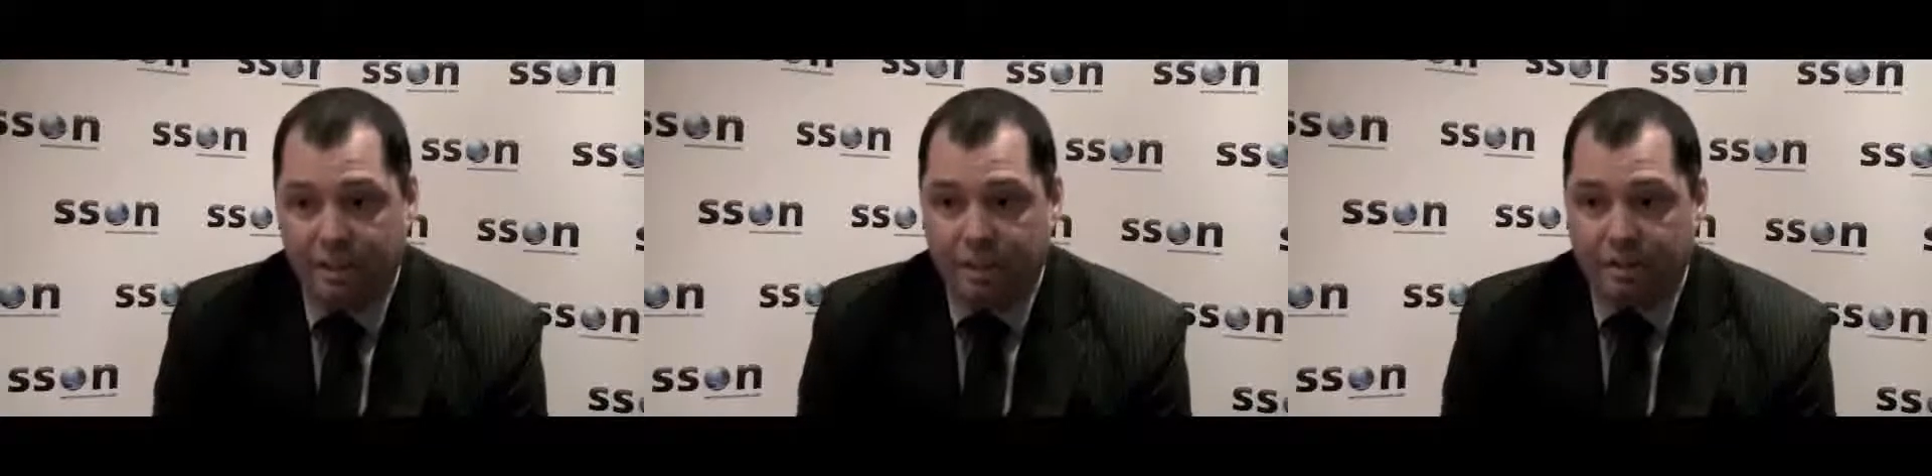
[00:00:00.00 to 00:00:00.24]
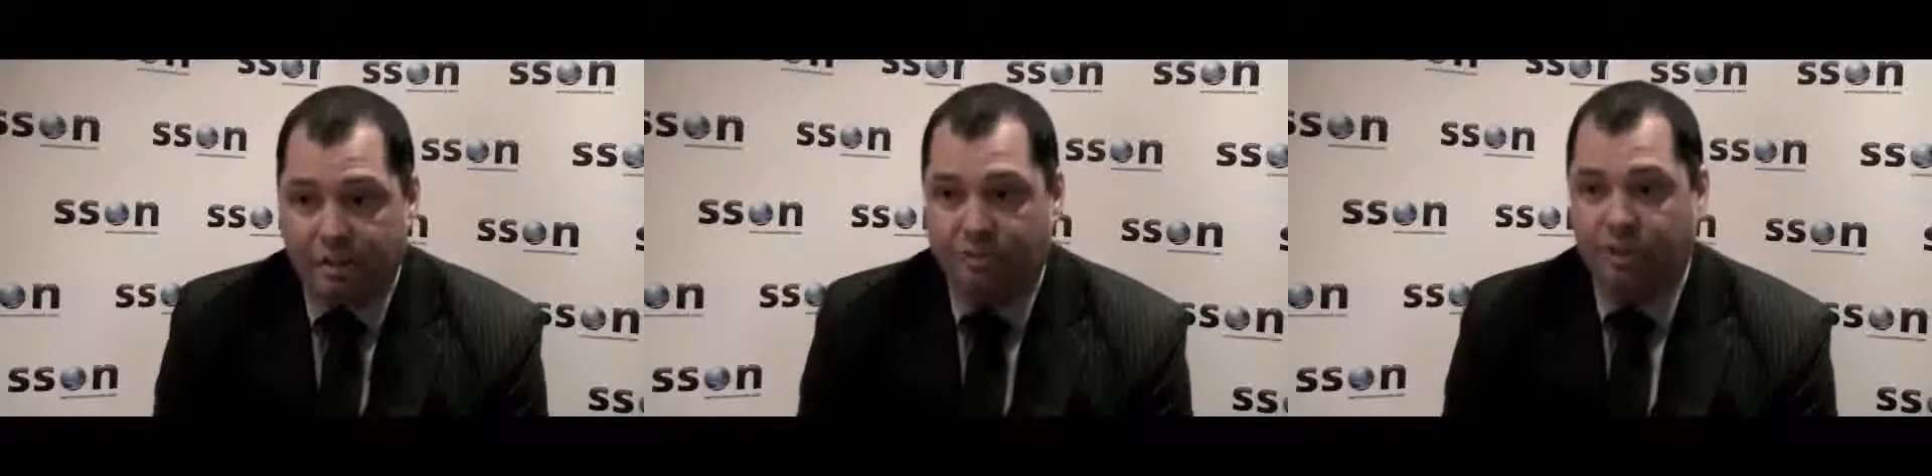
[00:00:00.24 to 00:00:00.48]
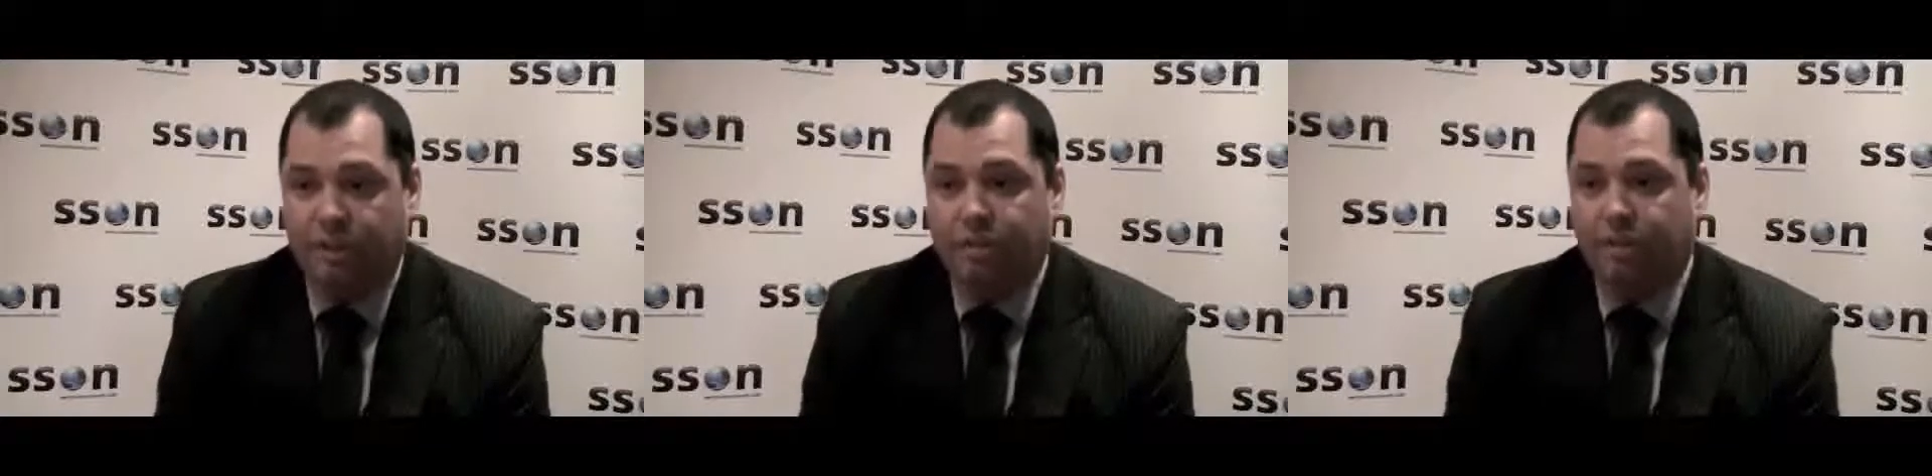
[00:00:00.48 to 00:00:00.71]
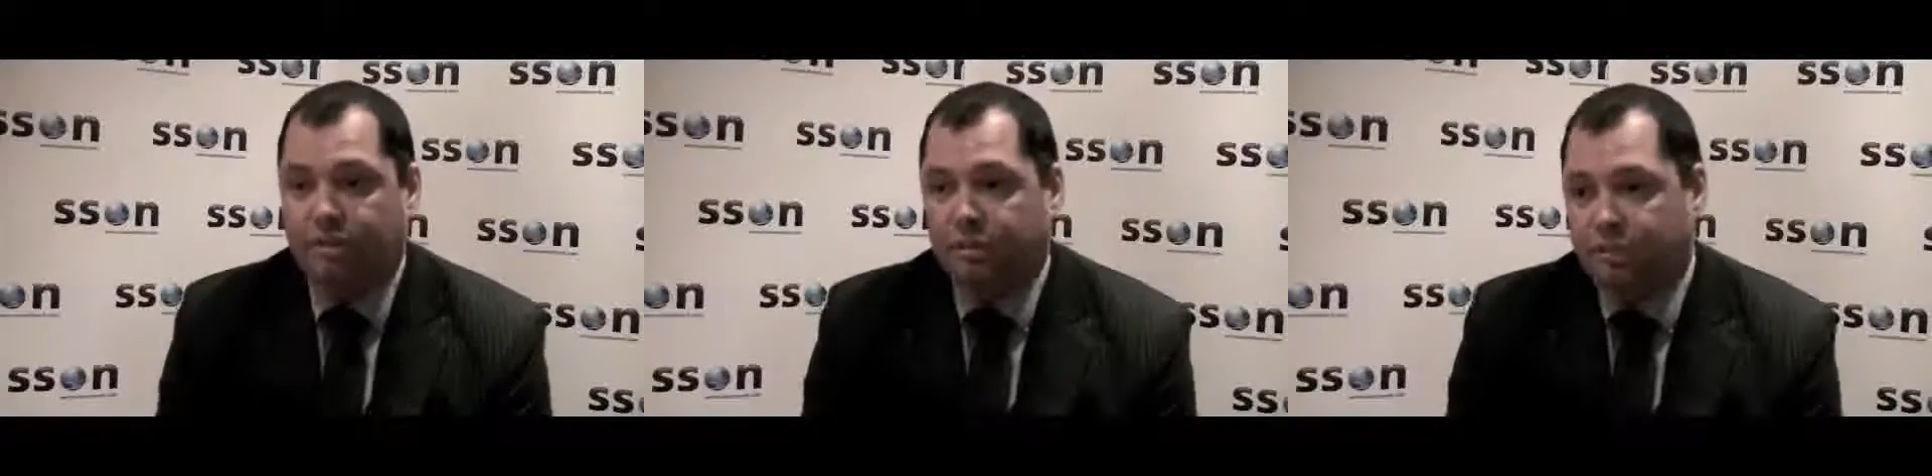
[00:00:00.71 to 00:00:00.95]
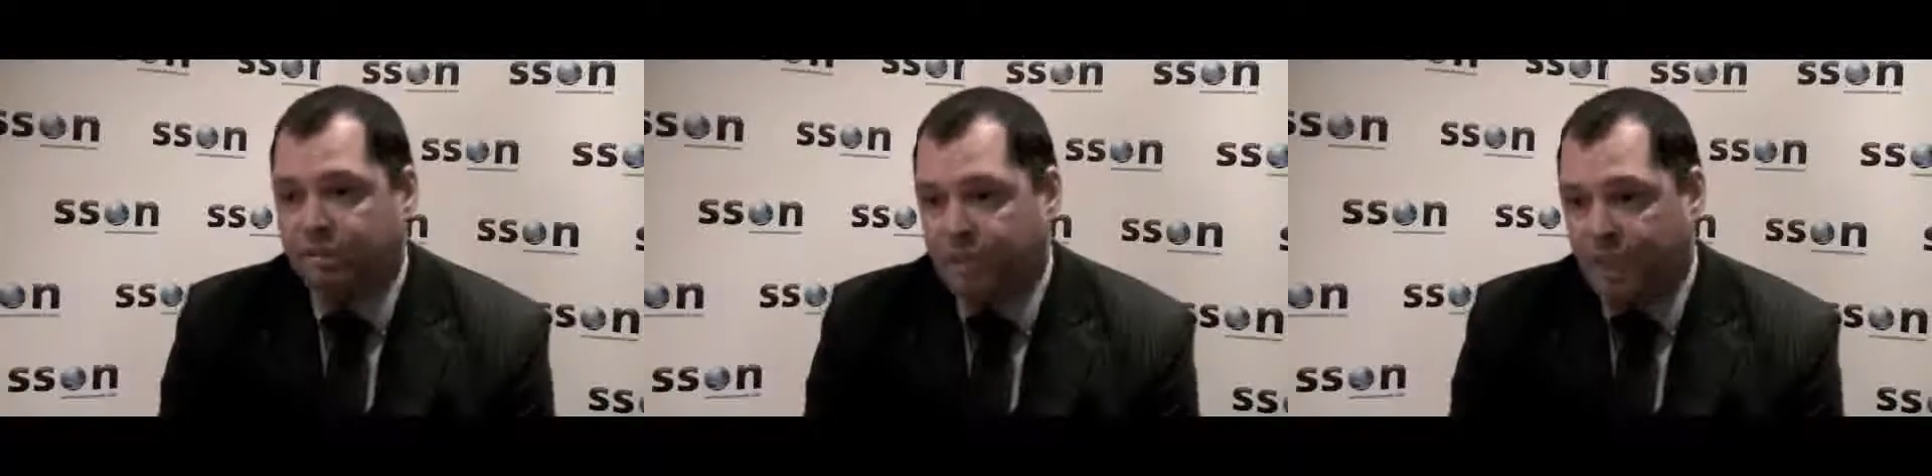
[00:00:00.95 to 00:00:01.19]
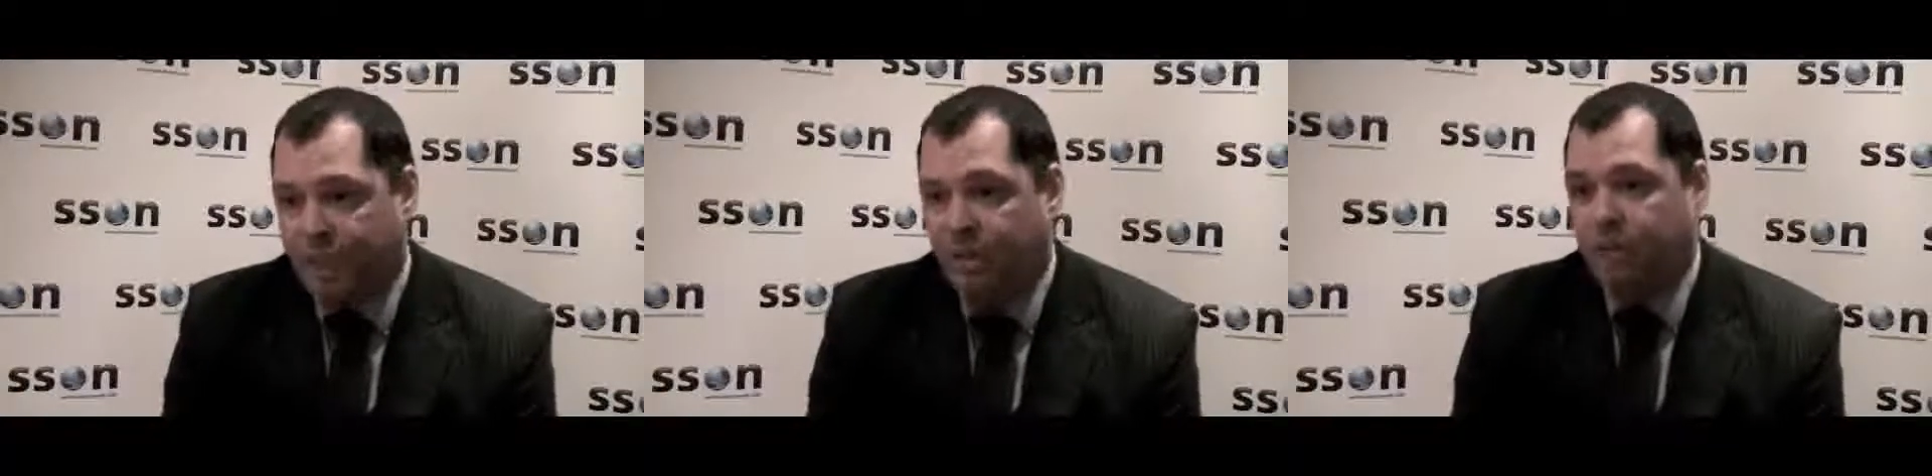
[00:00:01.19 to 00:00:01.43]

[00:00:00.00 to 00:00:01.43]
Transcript: So if I can deliver a standard,